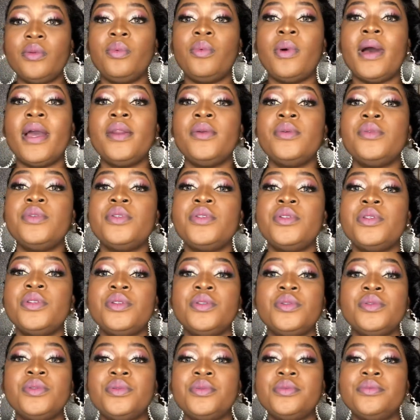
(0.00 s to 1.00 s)
Why don't
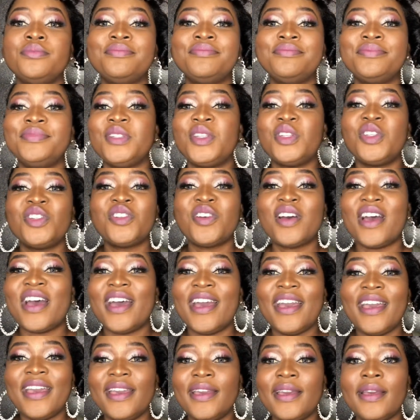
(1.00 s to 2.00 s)
you
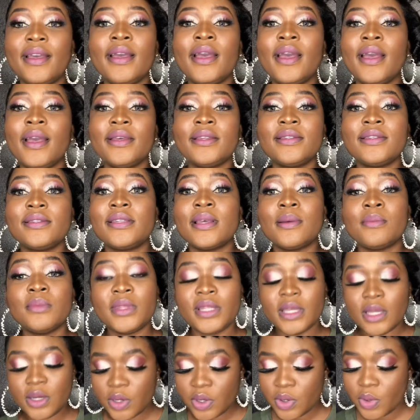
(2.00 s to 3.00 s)
try
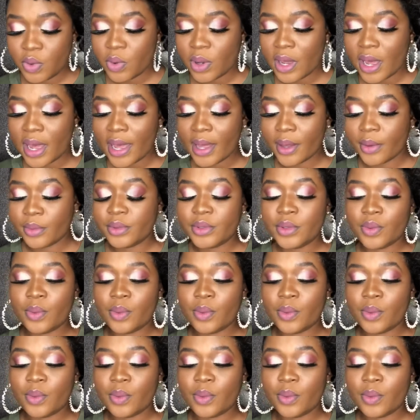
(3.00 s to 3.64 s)
something new out?